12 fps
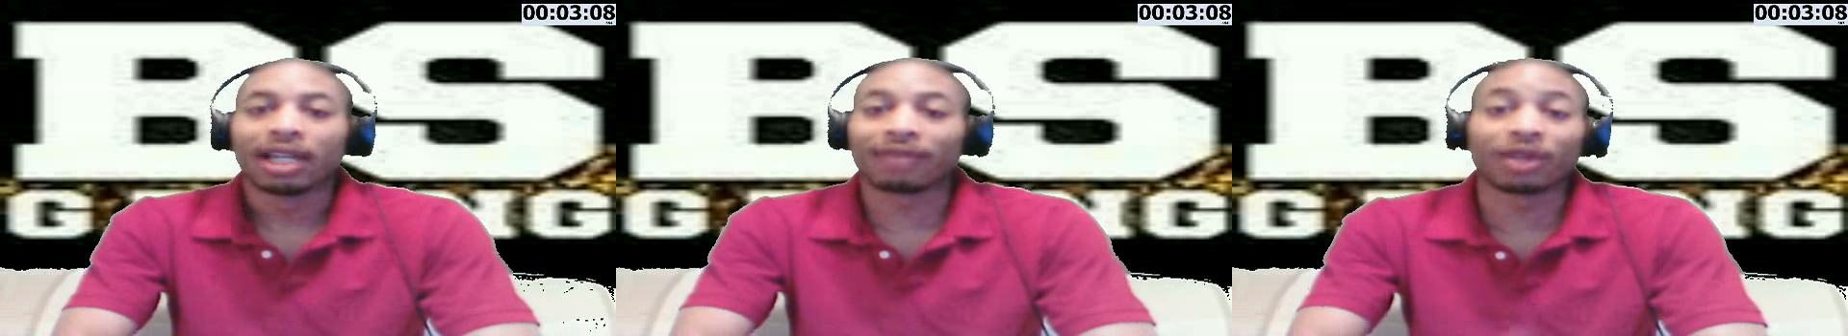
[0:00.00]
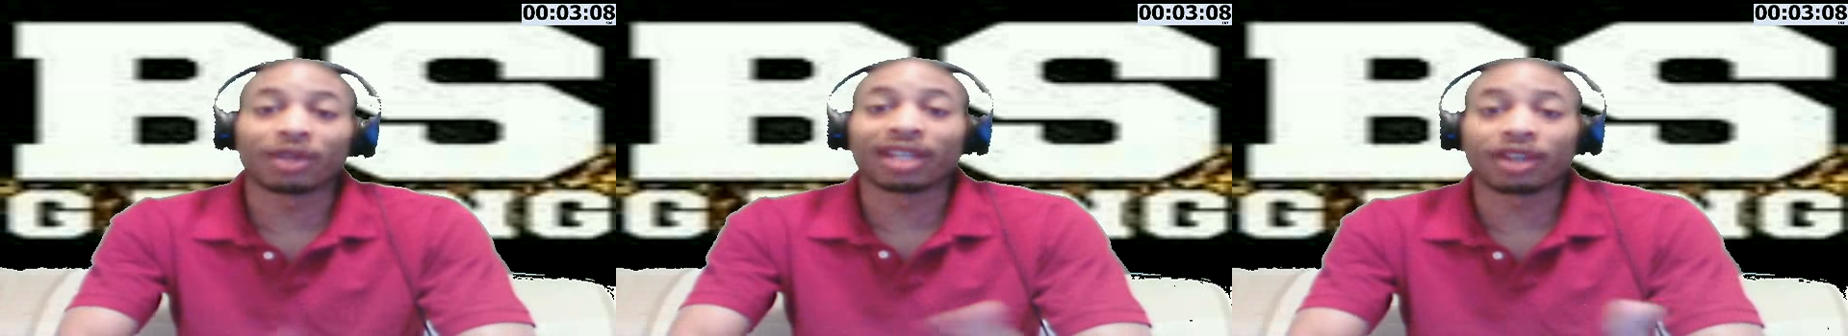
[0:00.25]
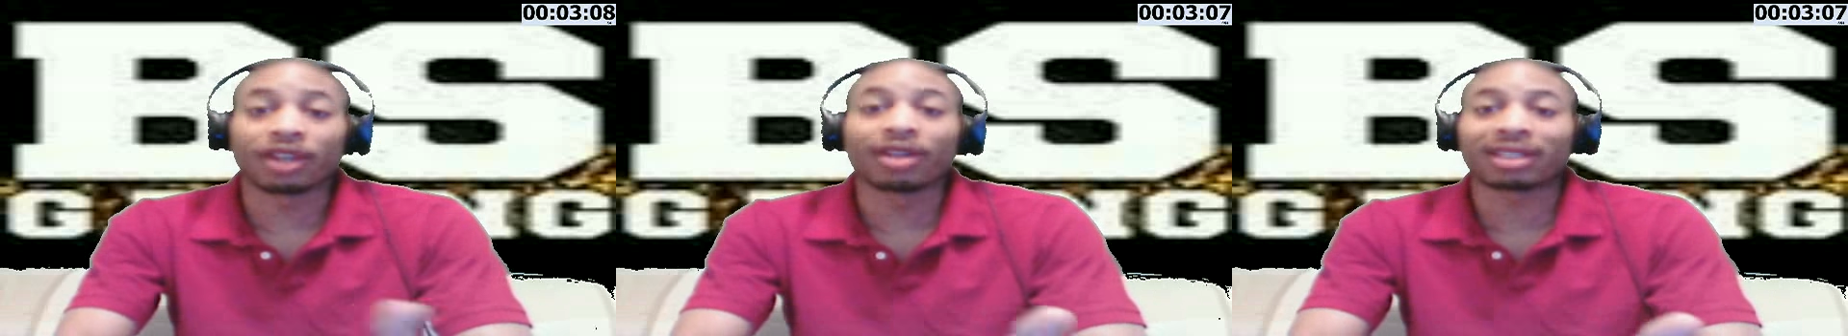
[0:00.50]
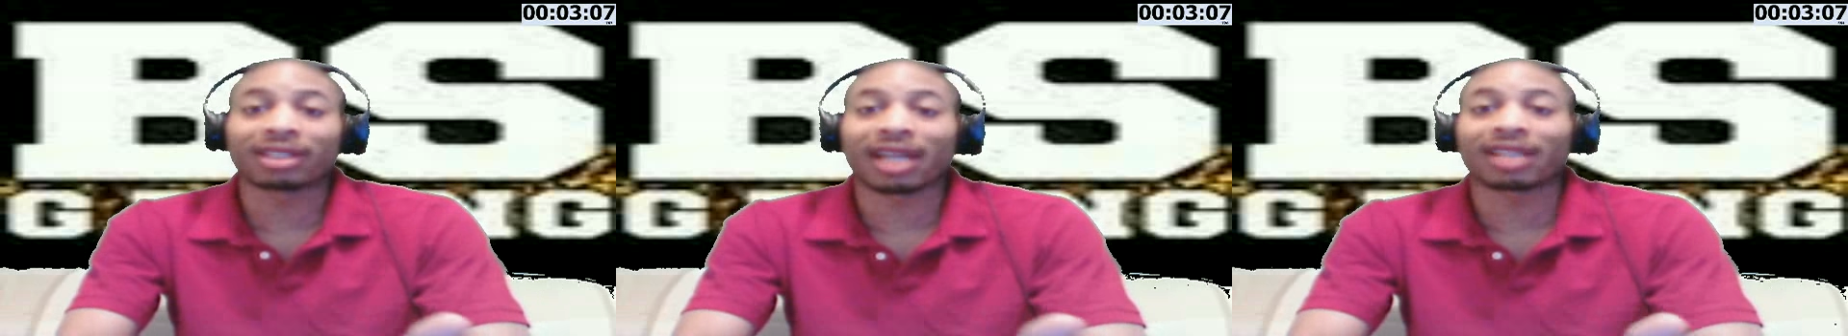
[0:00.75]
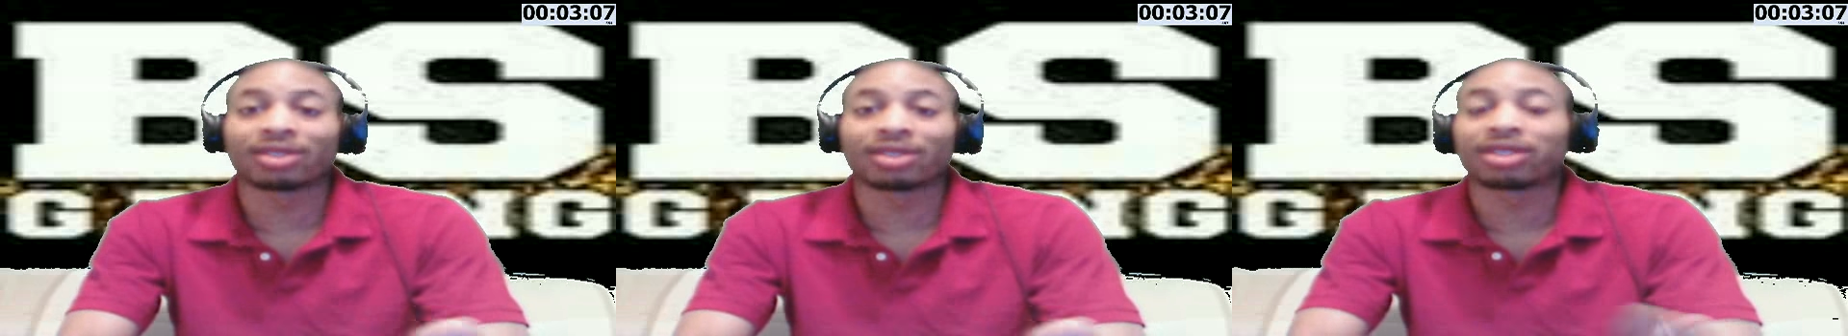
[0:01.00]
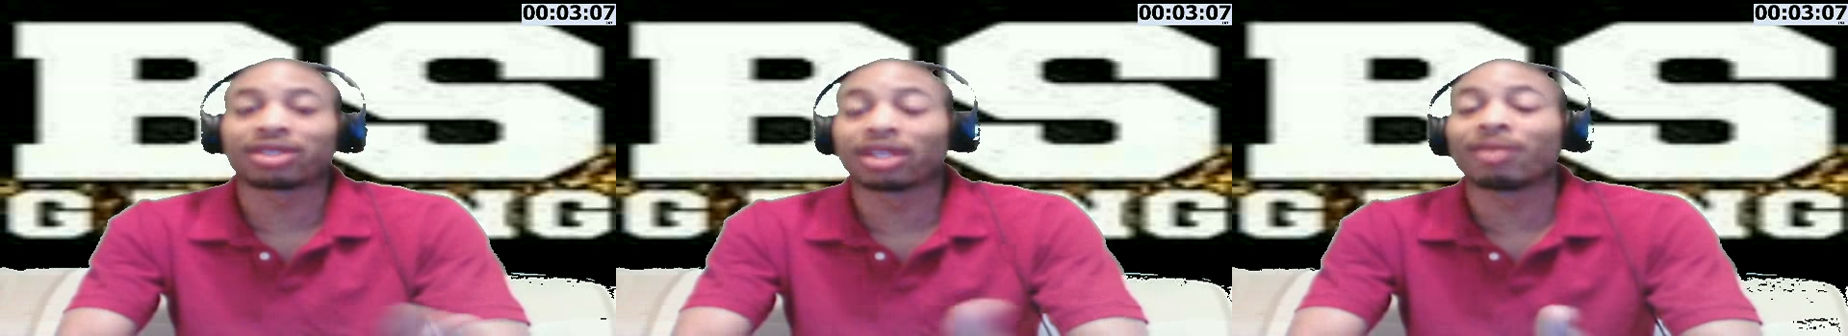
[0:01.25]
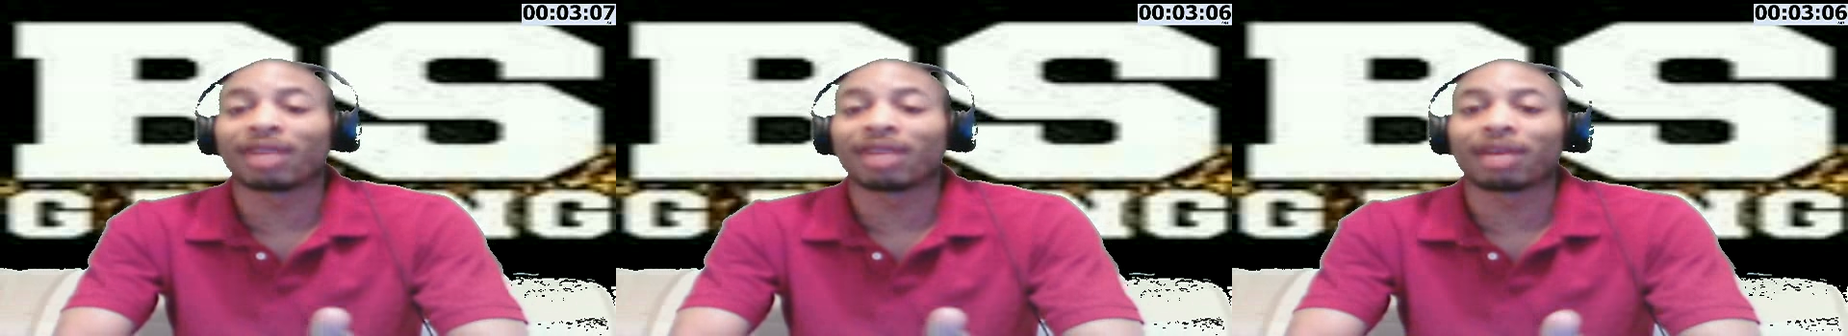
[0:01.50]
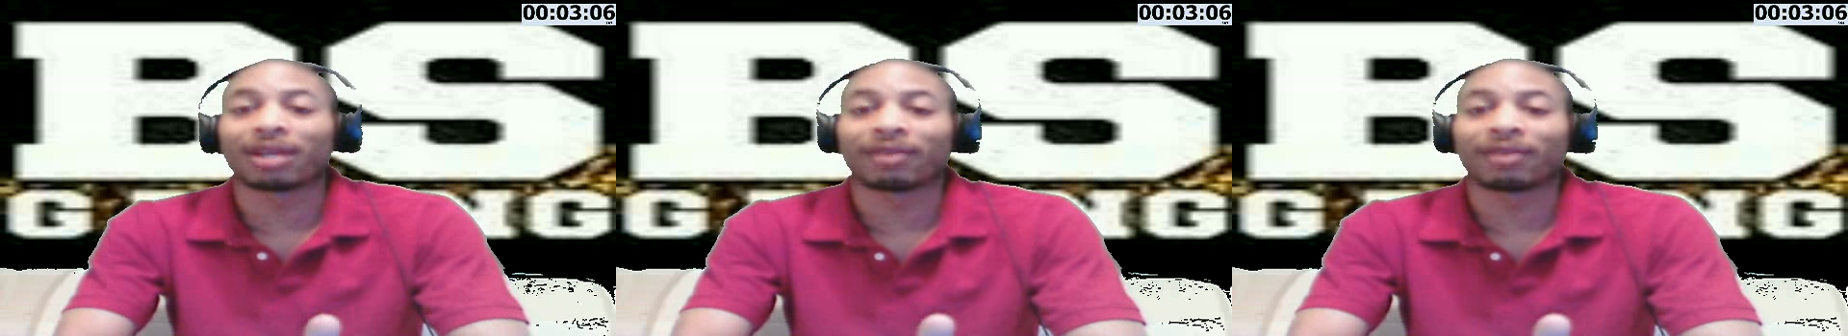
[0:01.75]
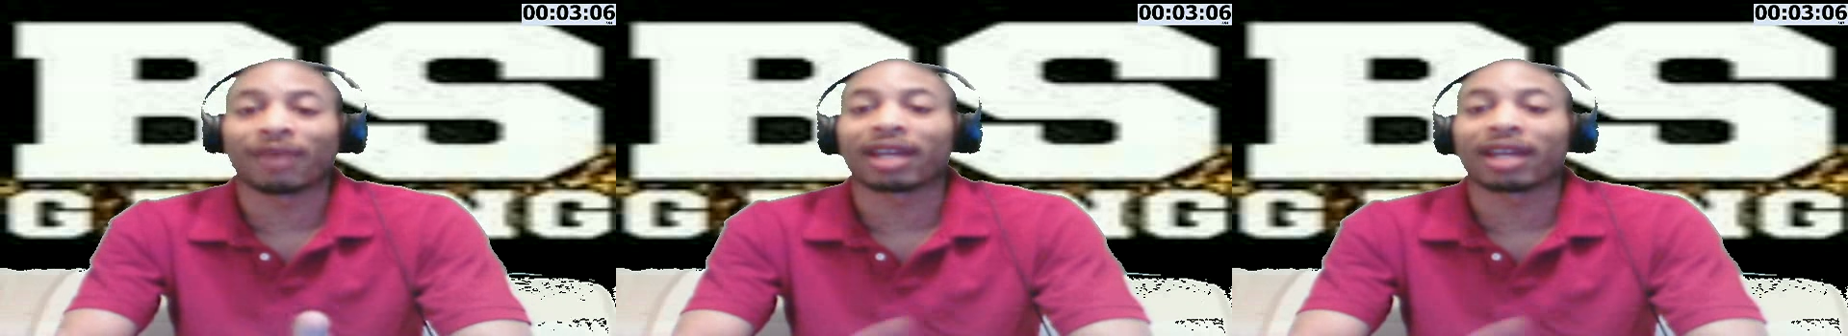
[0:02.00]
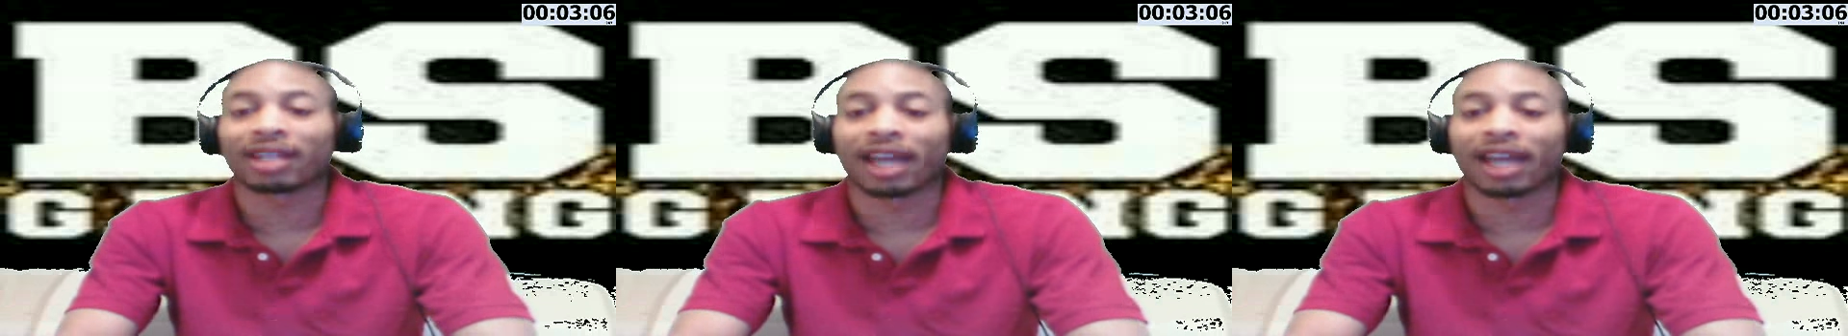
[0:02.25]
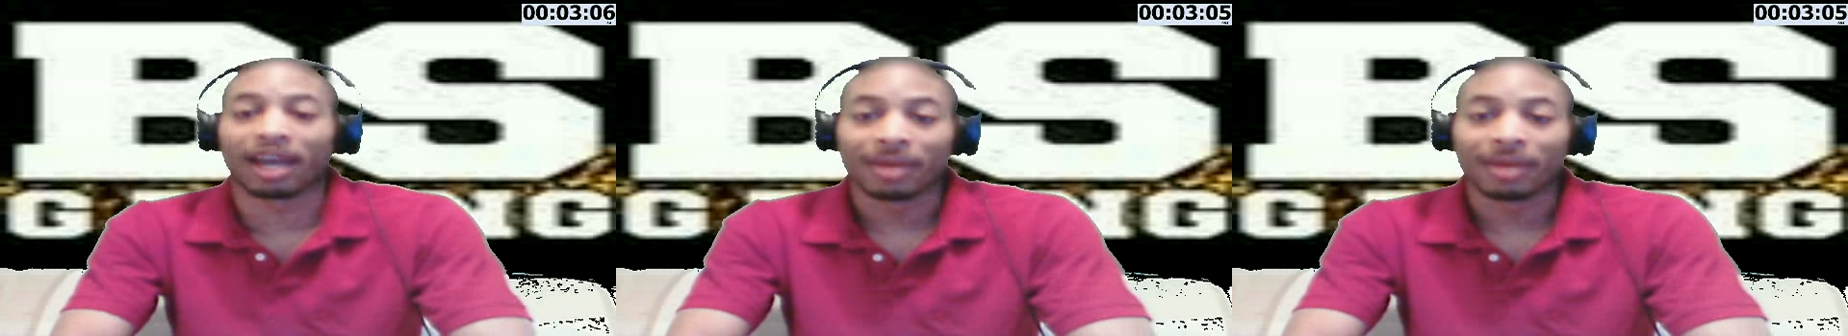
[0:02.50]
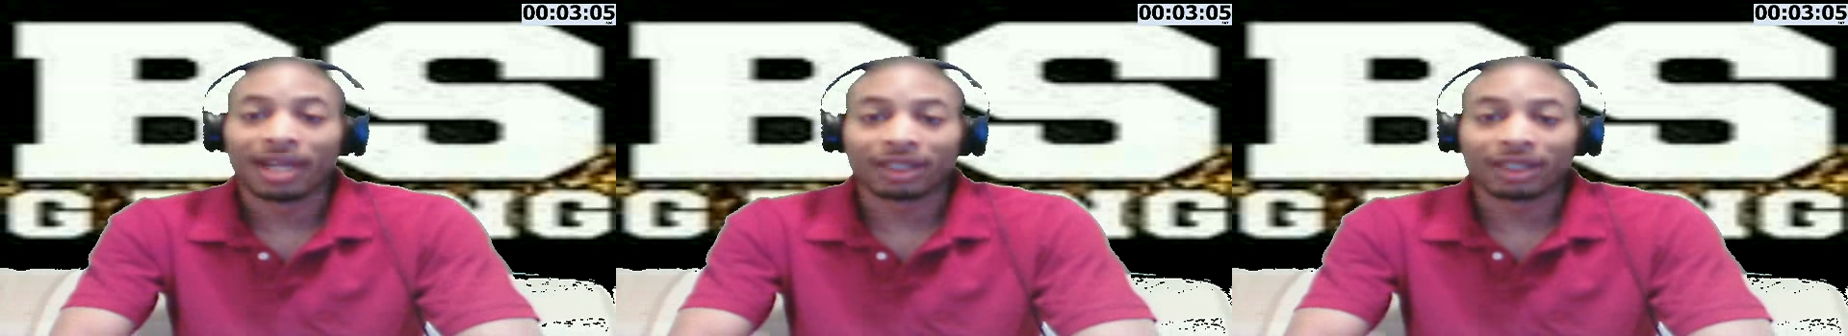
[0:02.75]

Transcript: If you get 30 shots, you should be able to affect the game.